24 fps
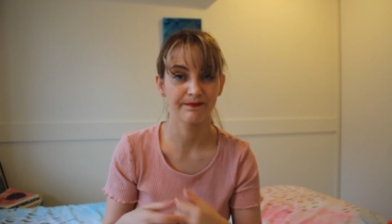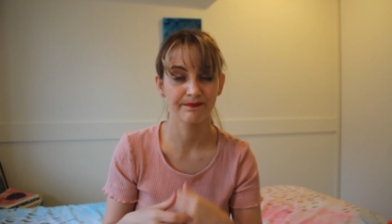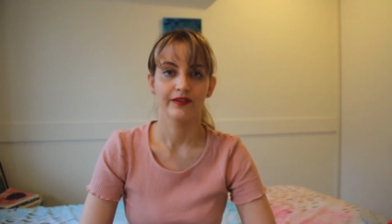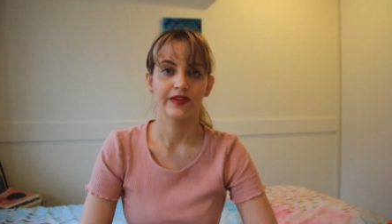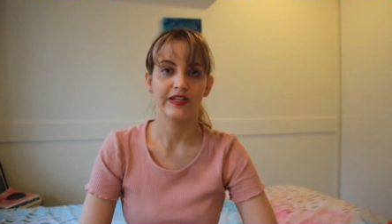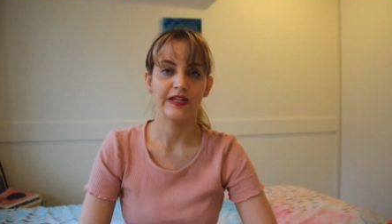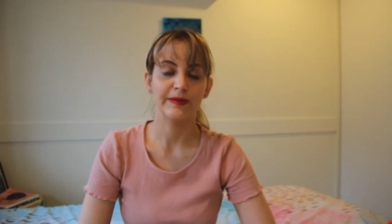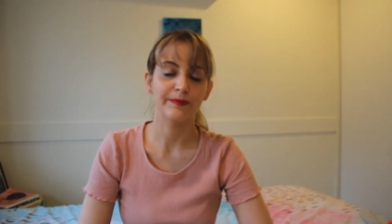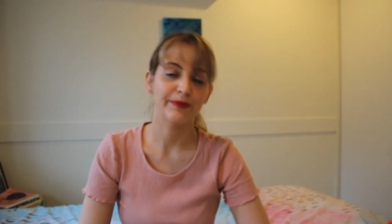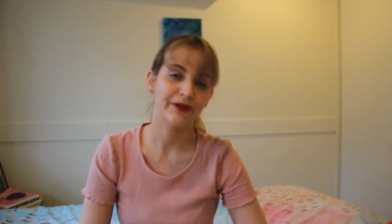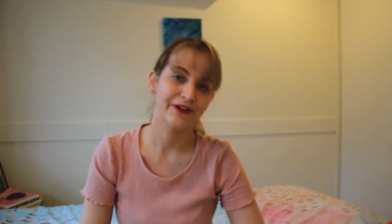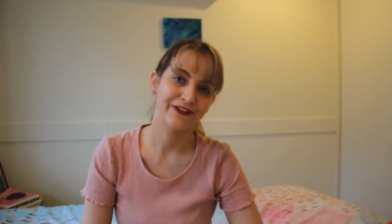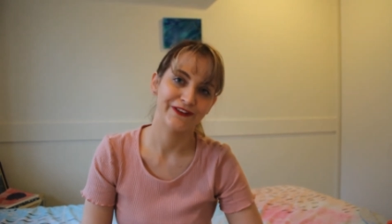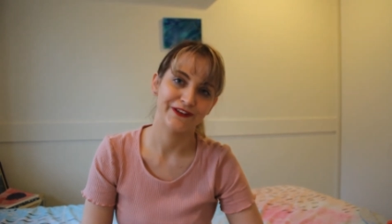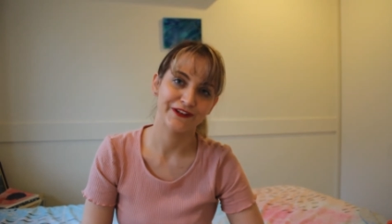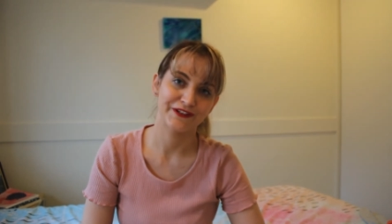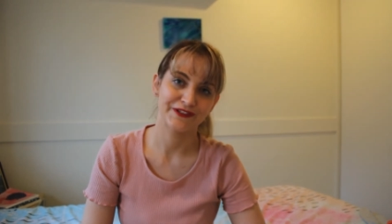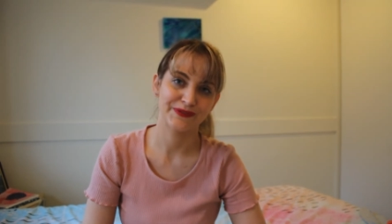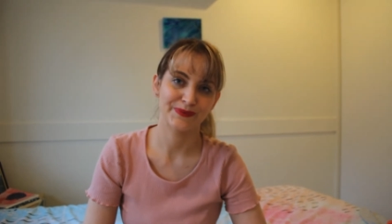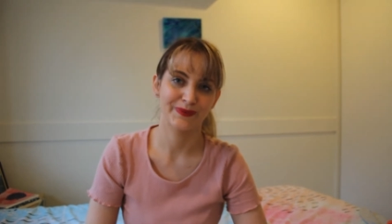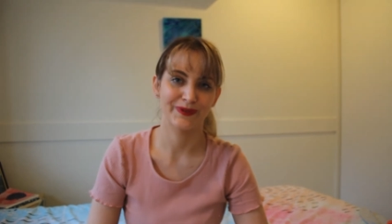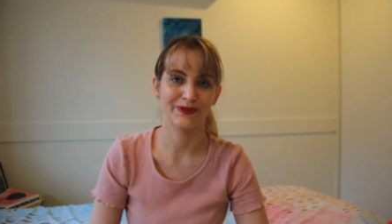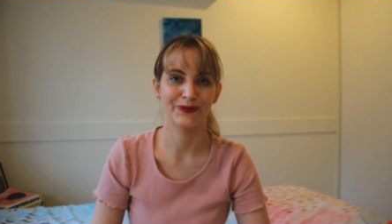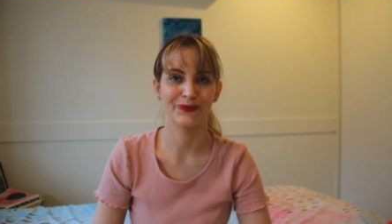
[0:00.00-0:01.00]
The birthing
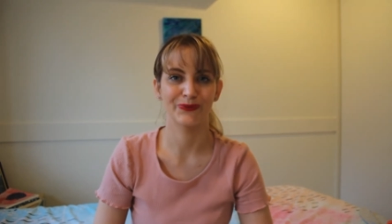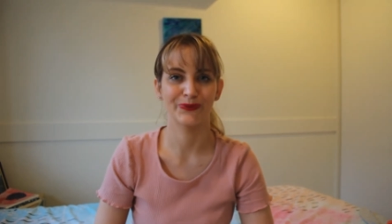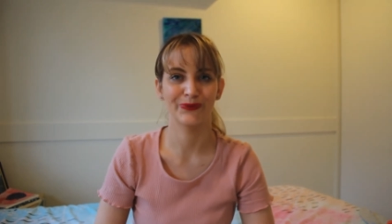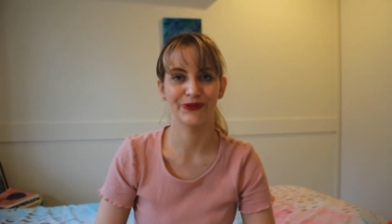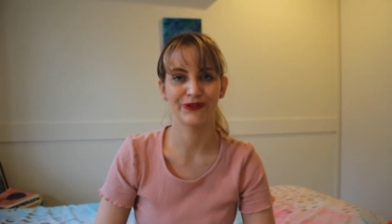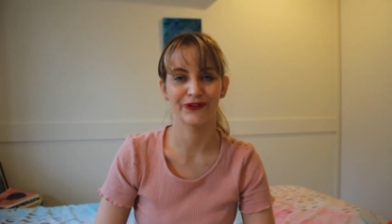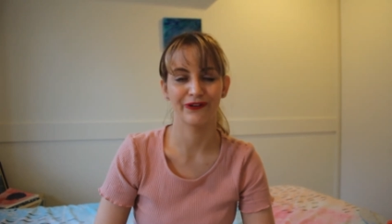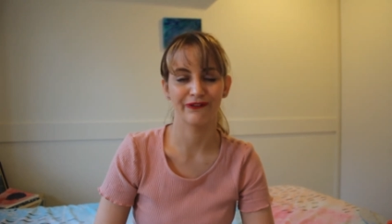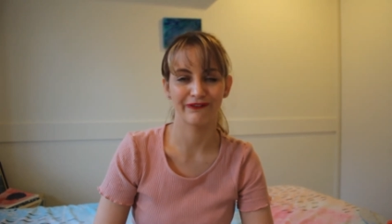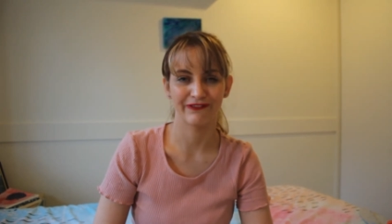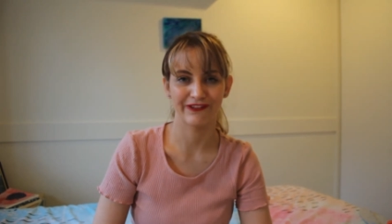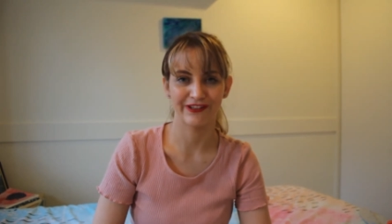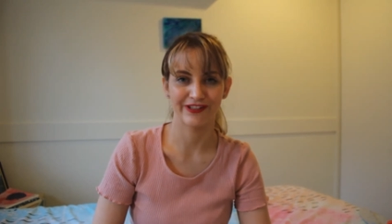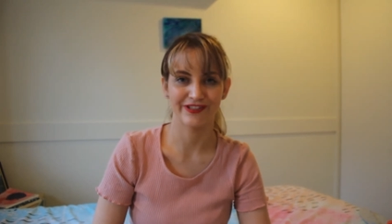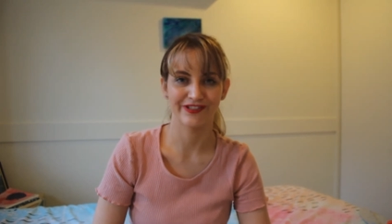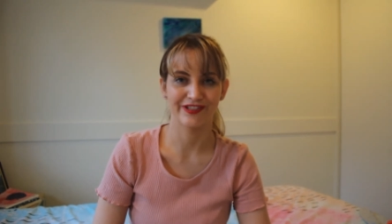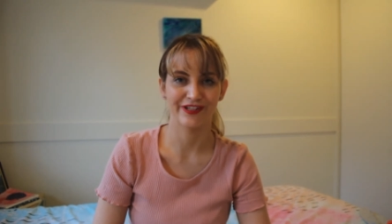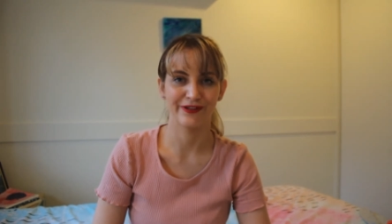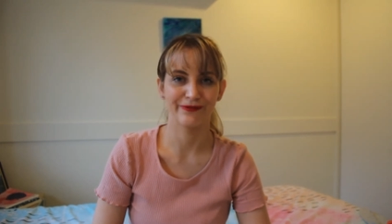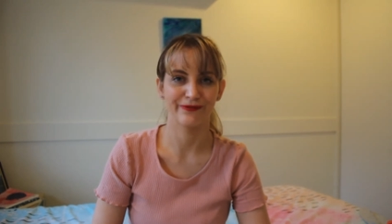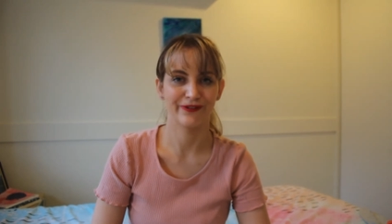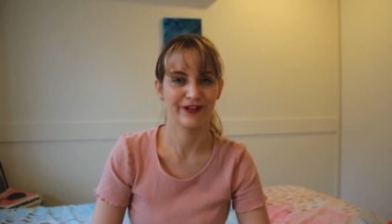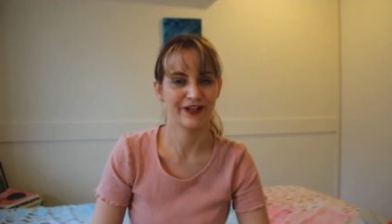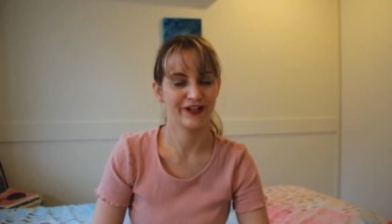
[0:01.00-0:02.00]
suite was
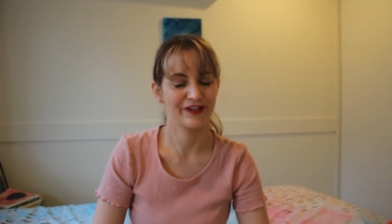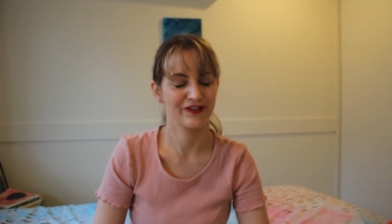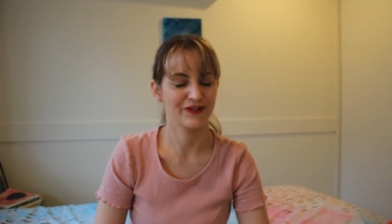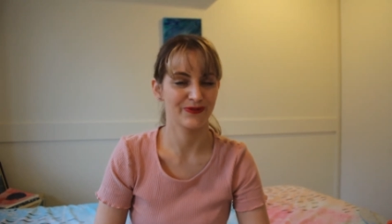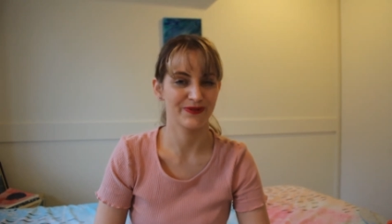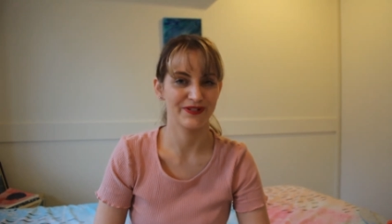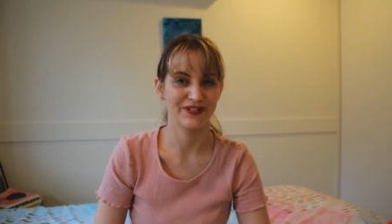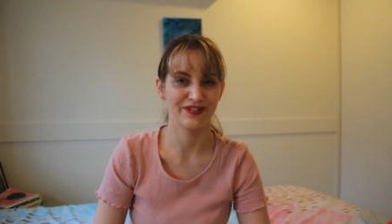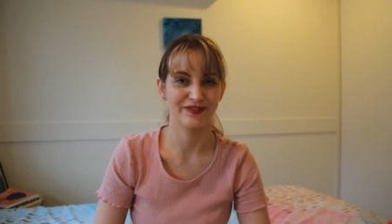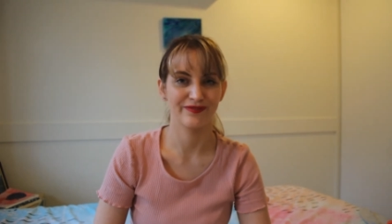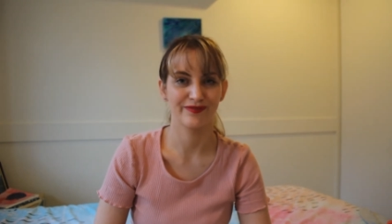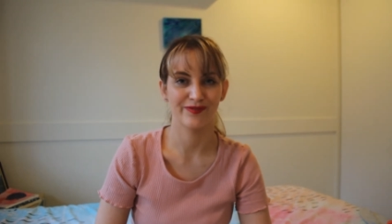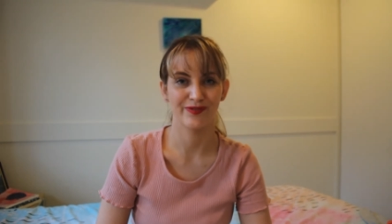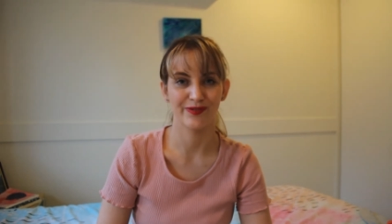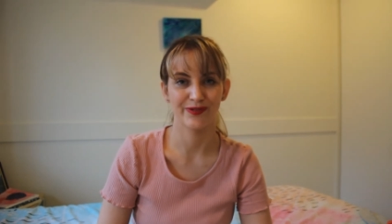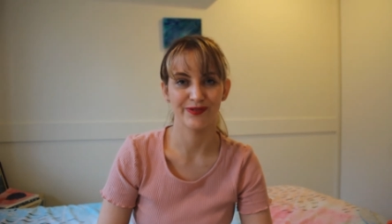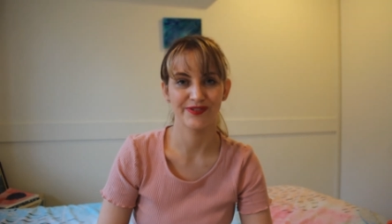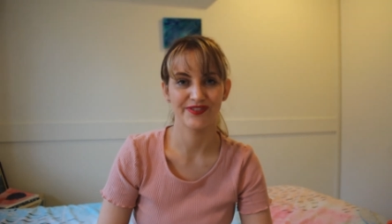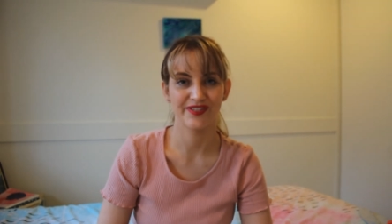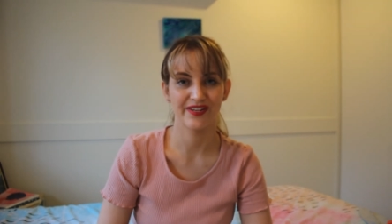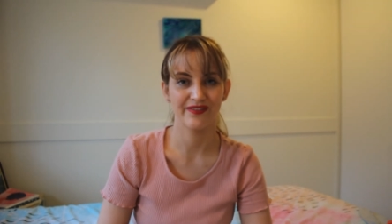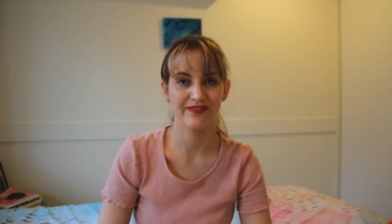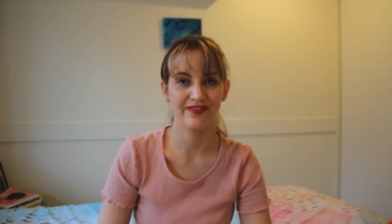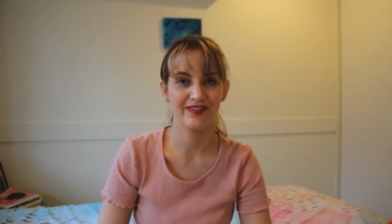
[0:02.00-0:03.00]
obviously running
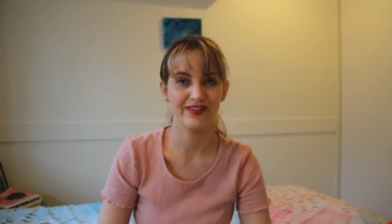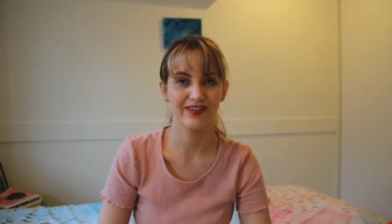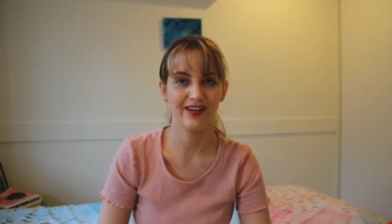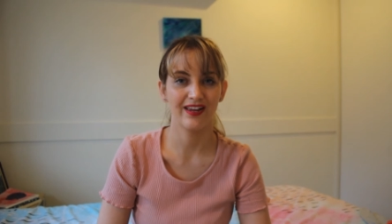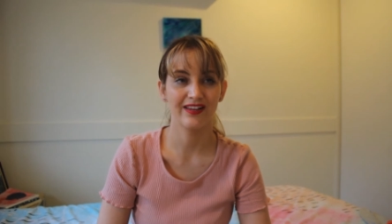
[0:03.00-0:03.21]
24/7,